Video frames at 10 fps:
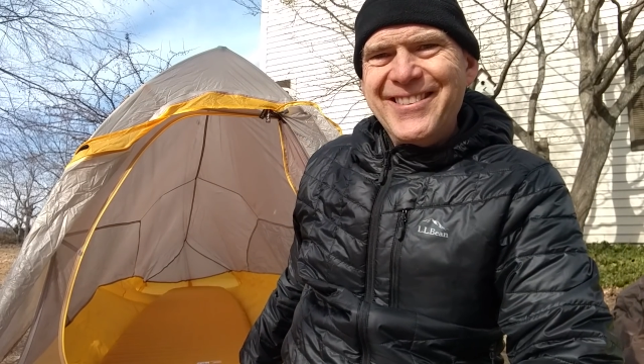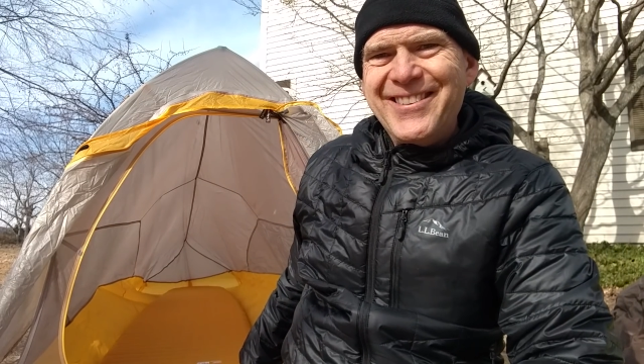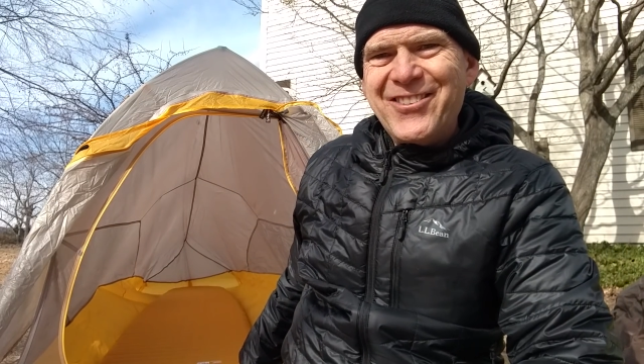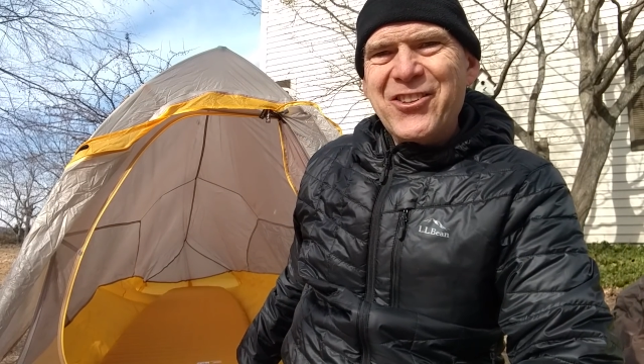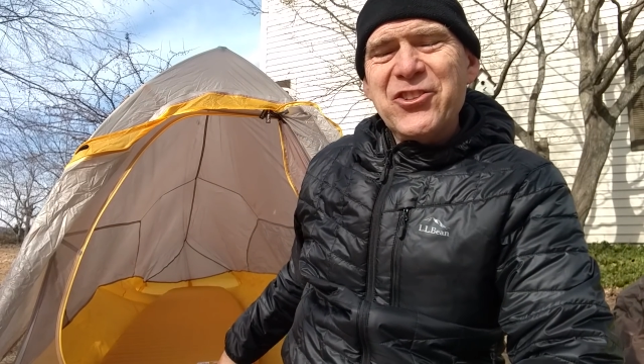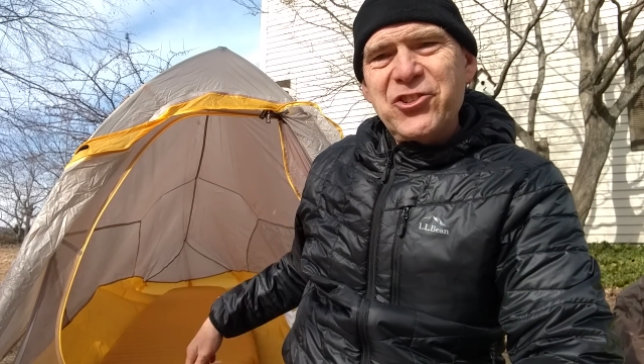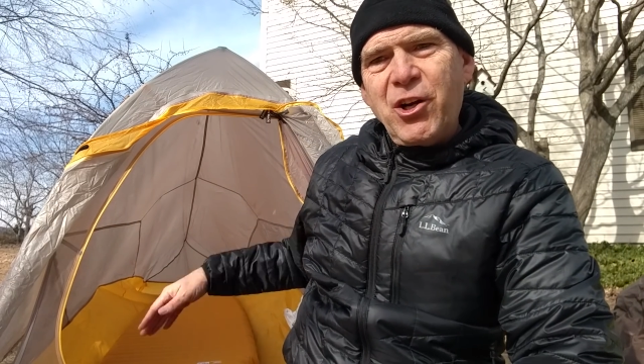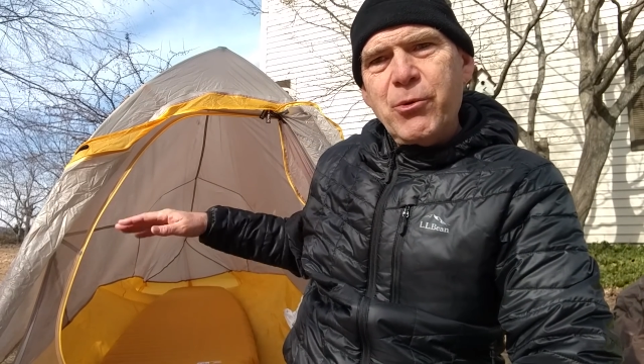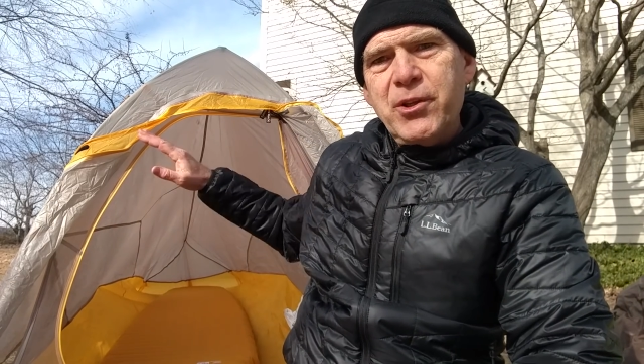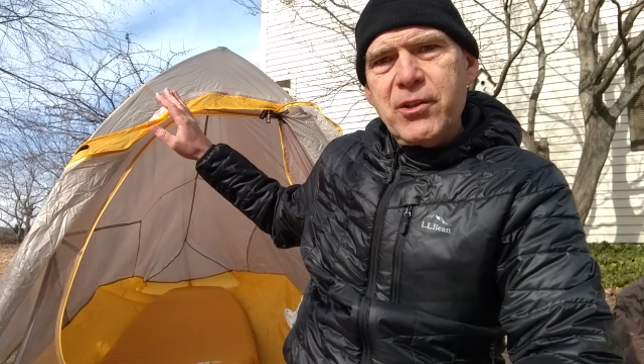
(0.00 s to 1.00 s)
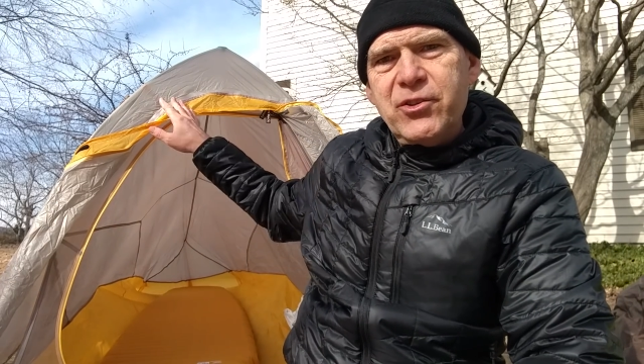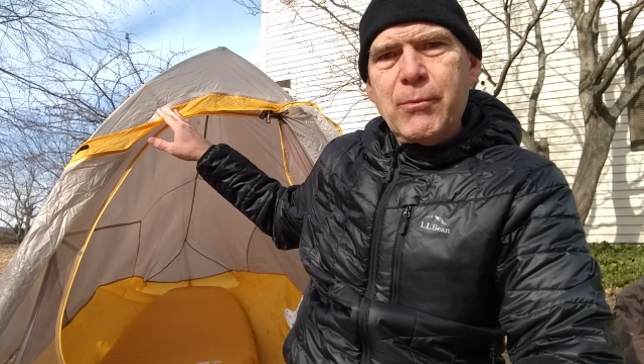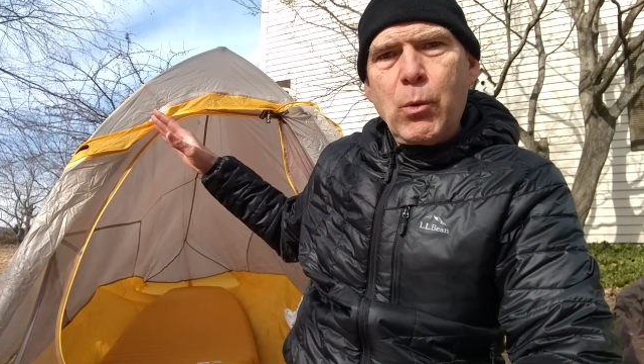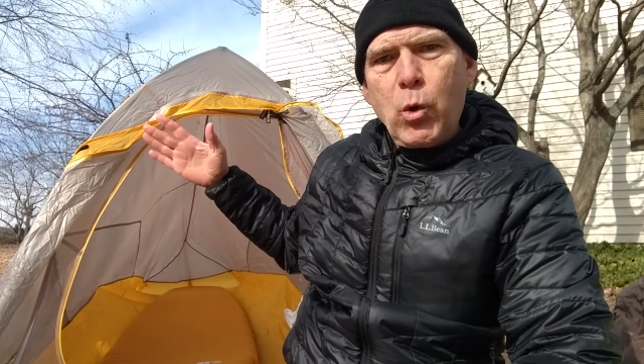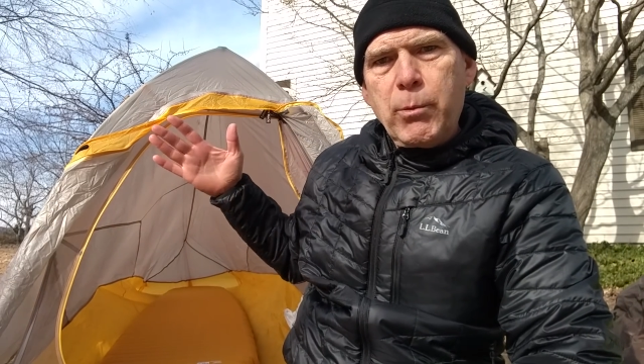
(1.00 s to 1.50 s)
We're going to start with this, and I'm
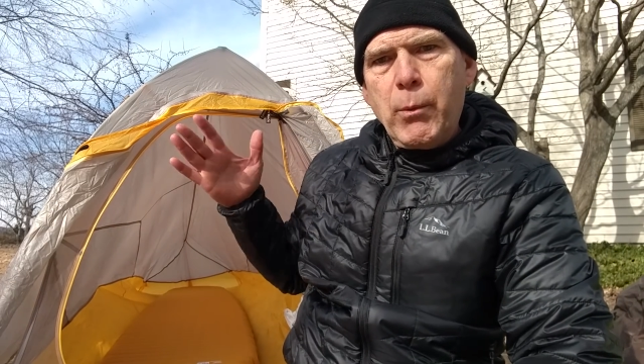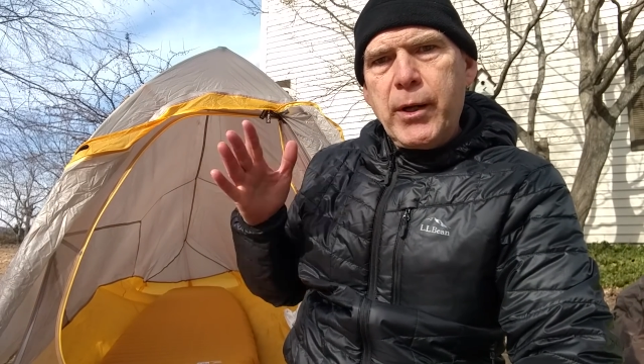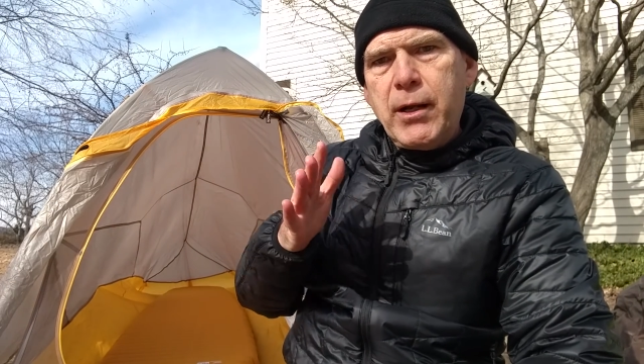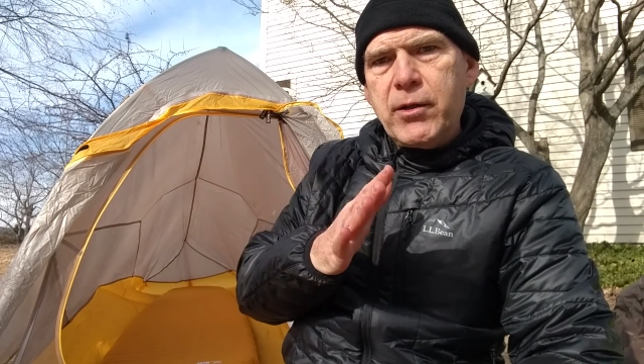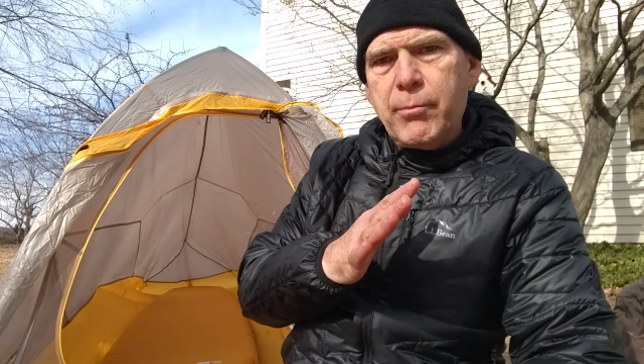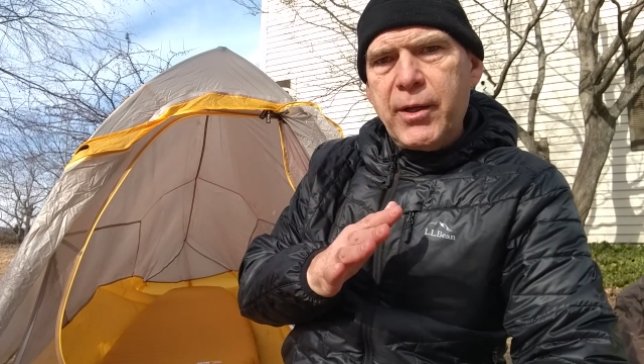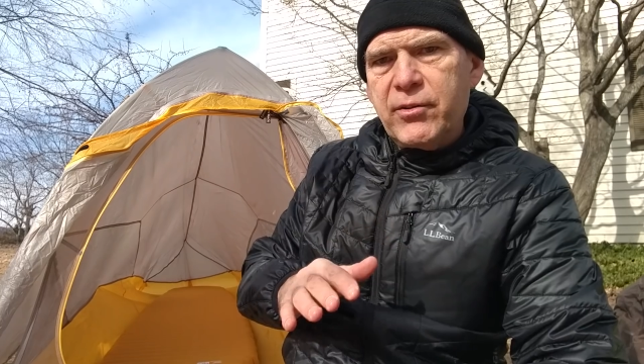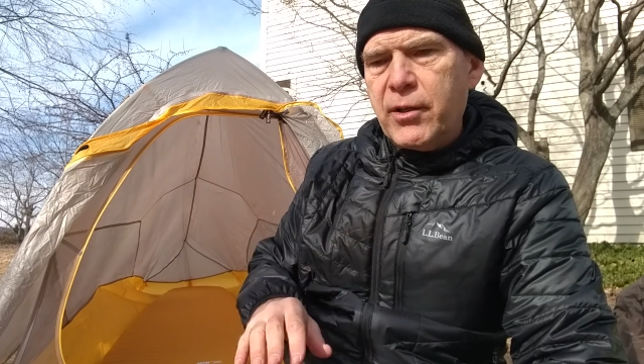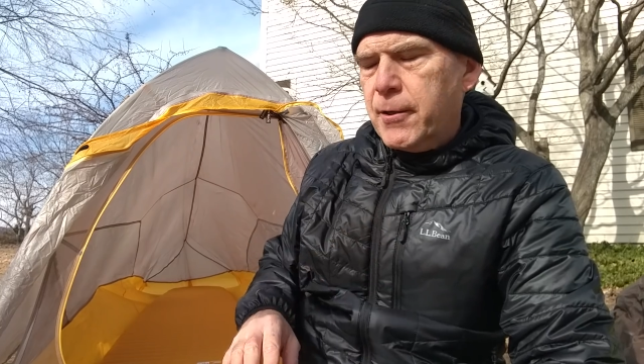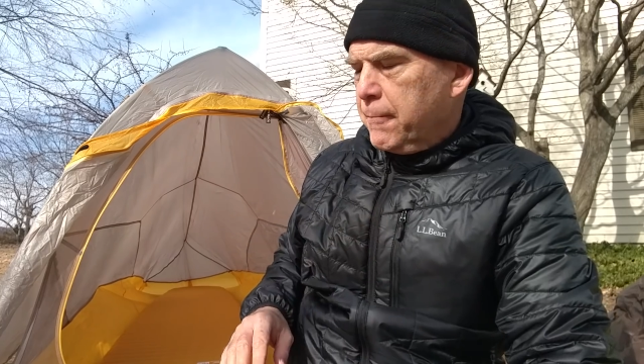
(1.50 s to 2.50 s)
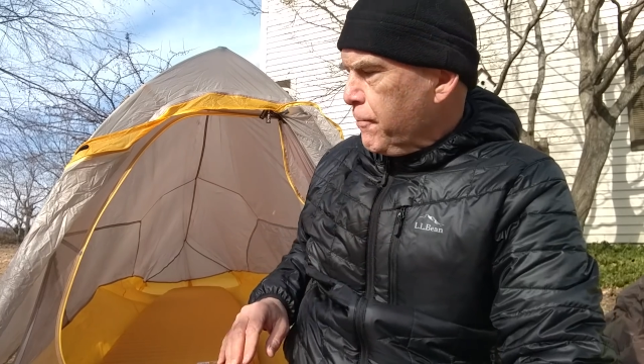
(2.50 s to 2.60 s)
going to work my way down to the base layer.